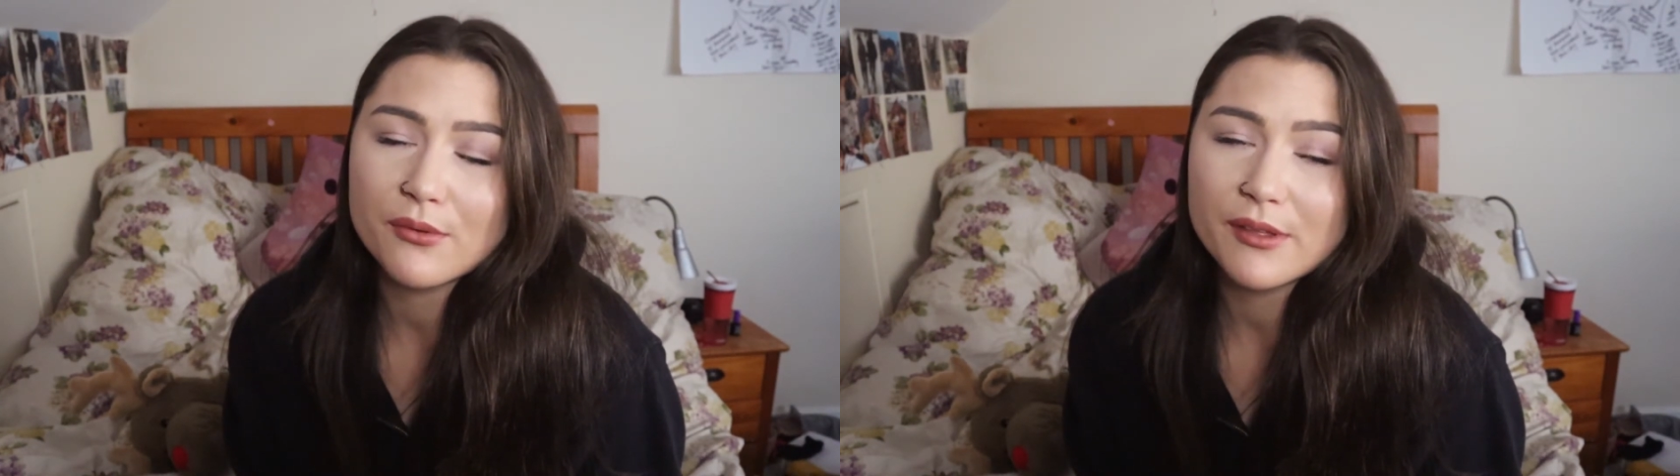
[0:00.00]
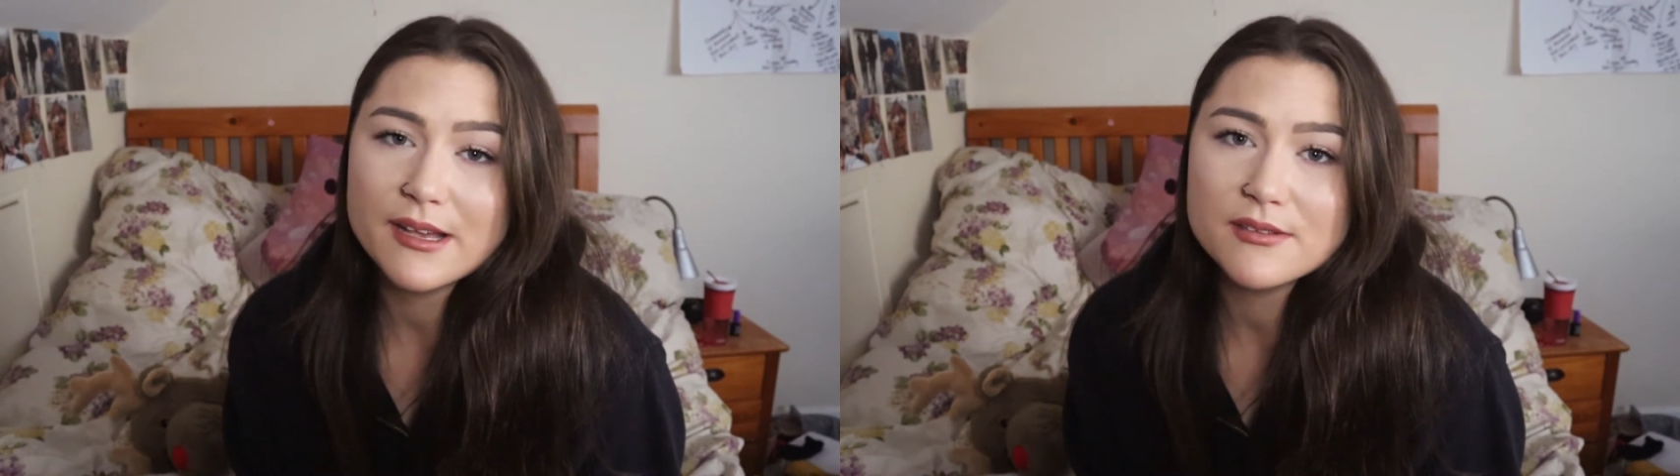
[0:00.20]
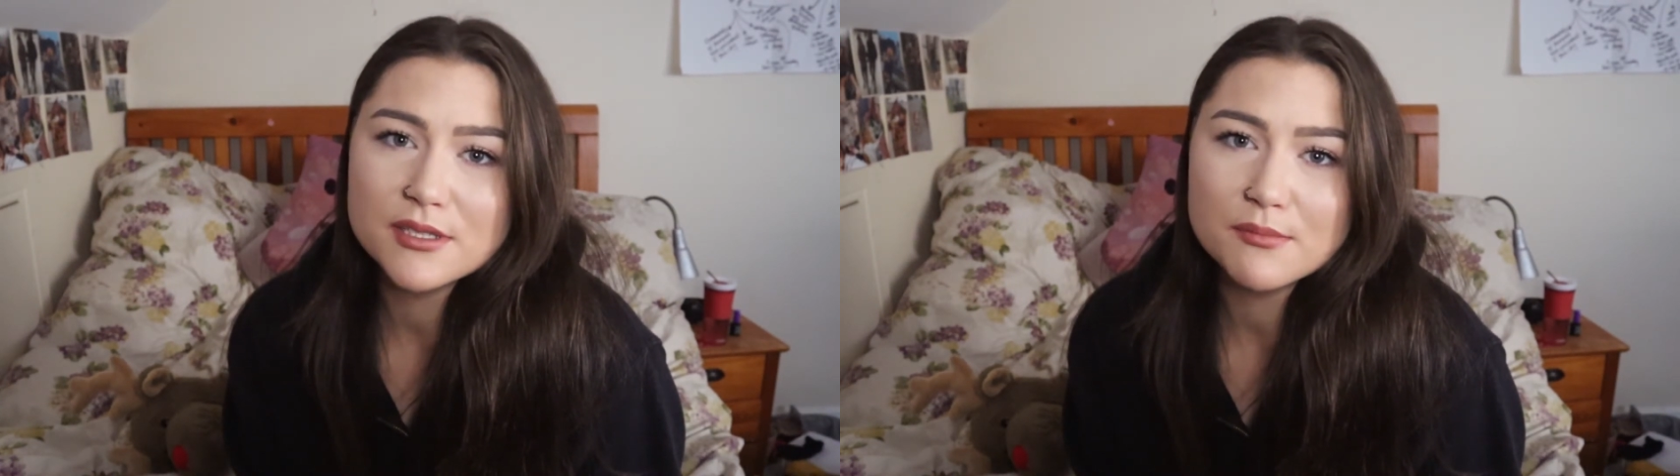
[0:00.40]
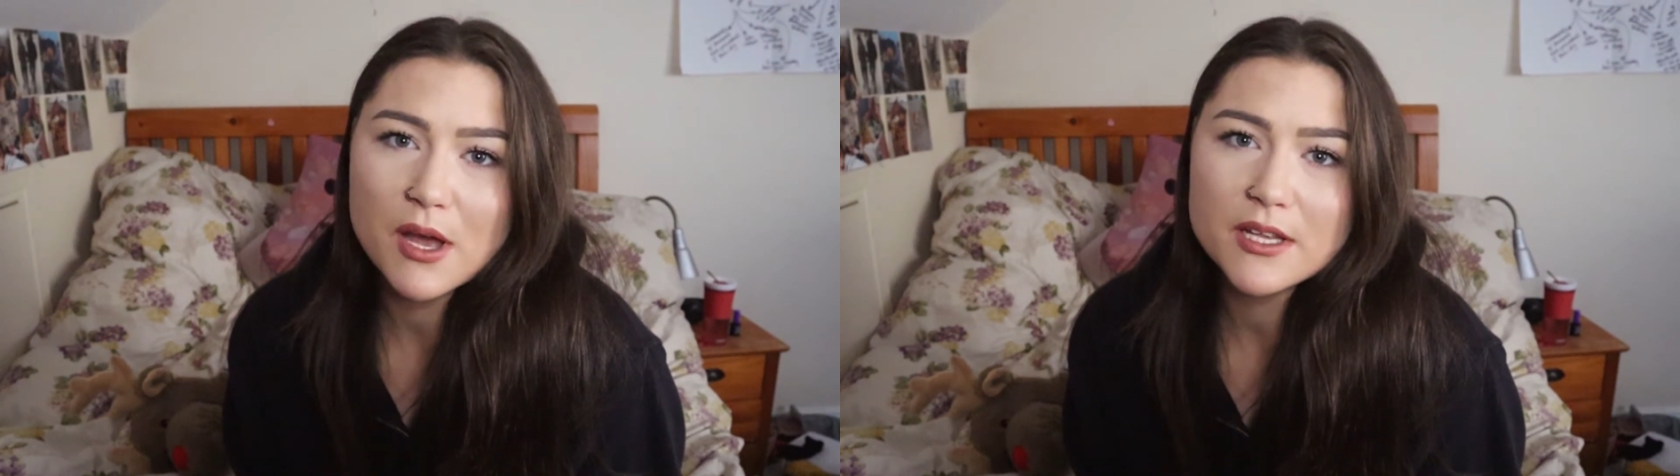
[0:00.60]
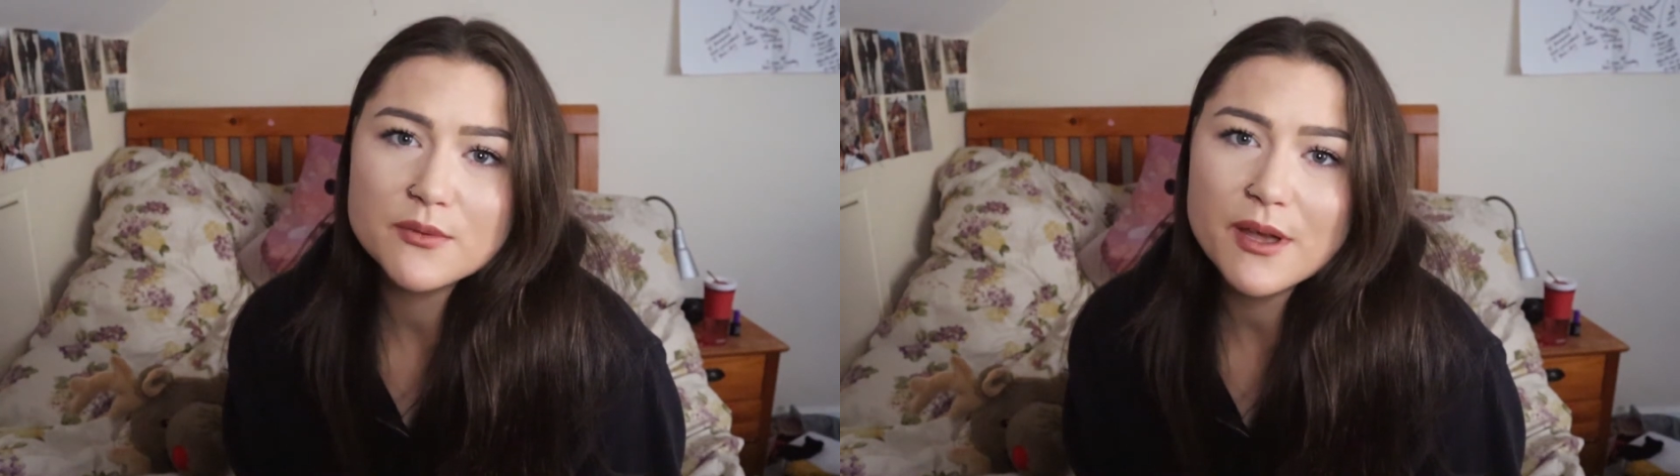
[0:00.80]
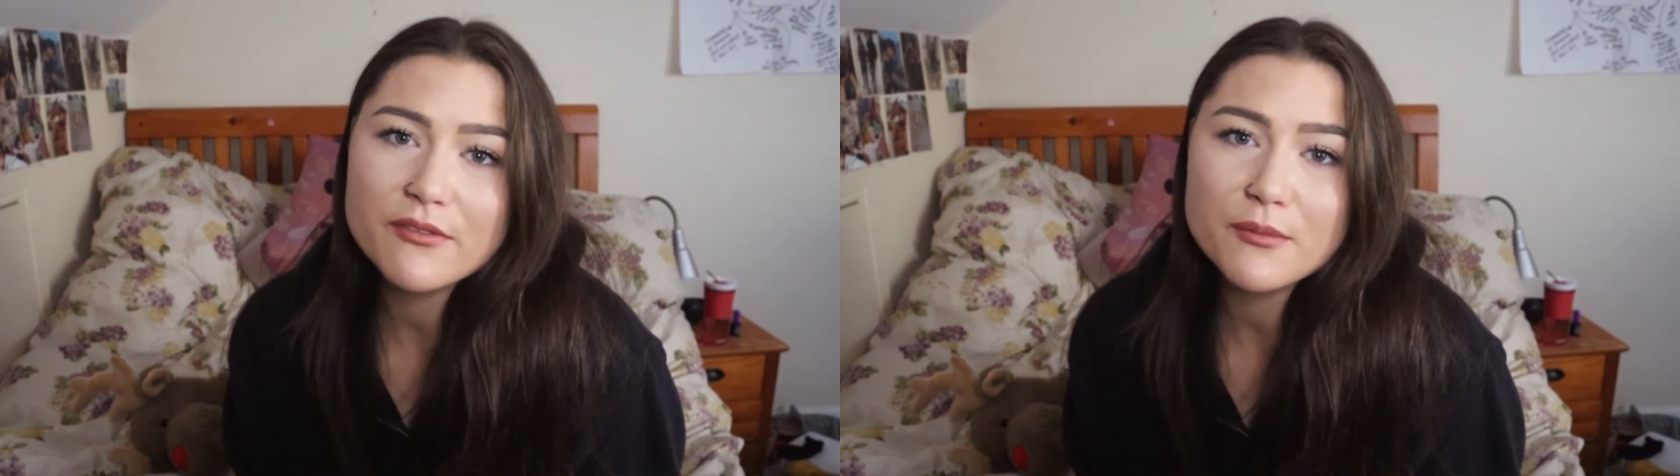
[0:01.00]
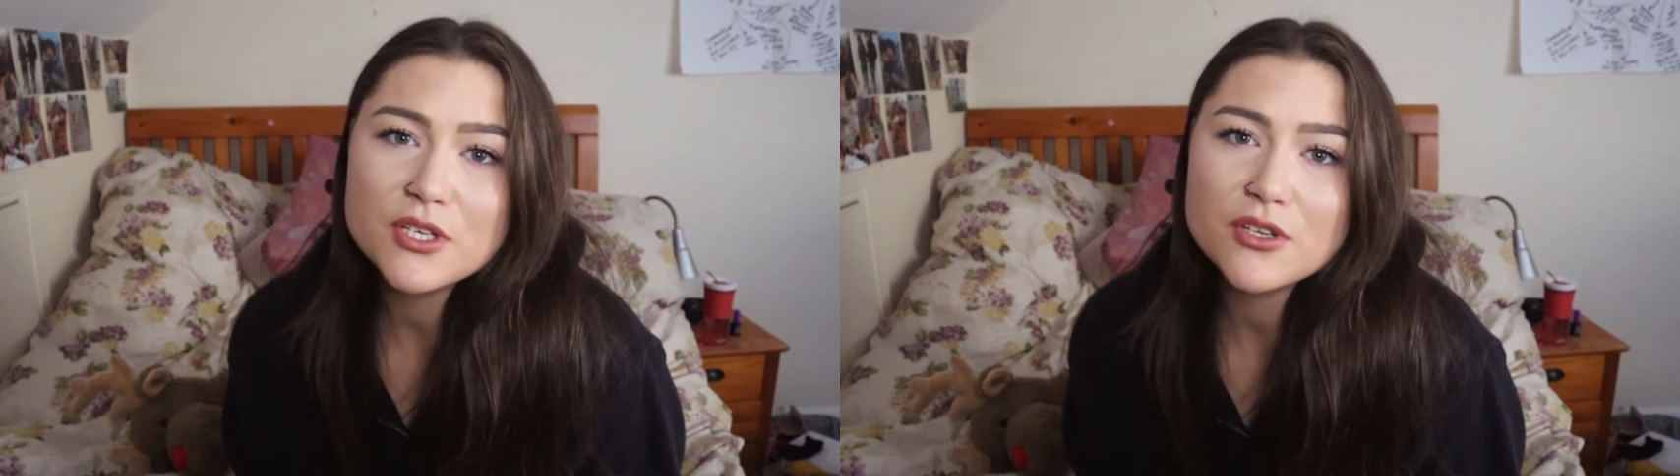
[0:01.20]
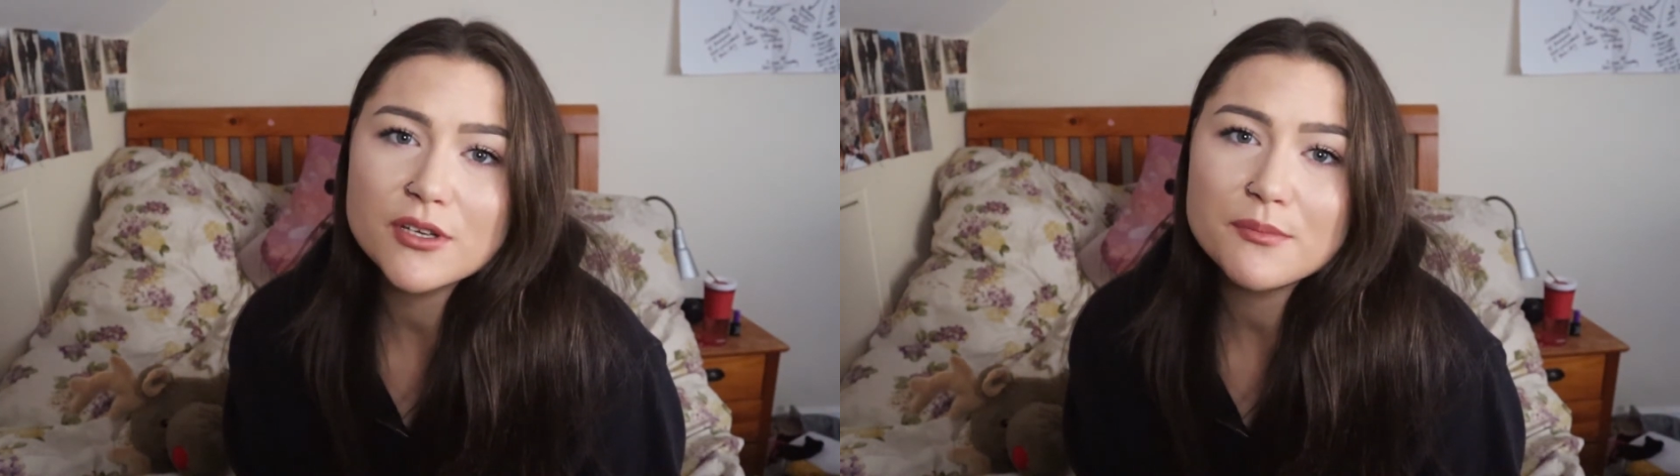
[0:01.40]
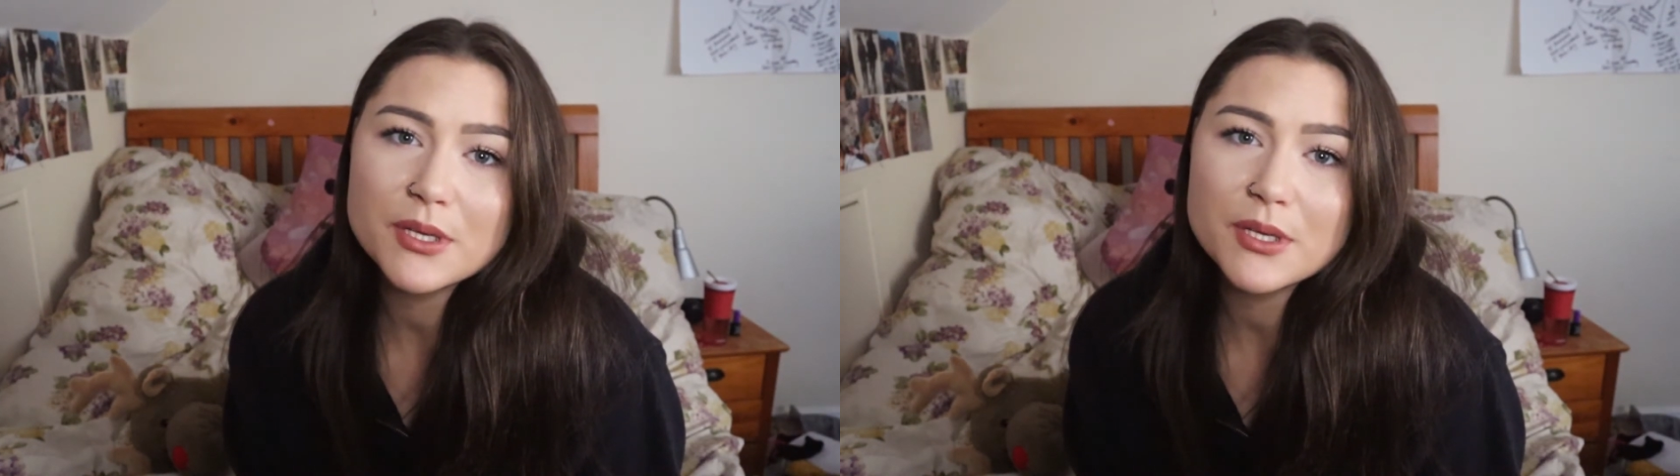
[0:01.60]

3,000 miles away from each other,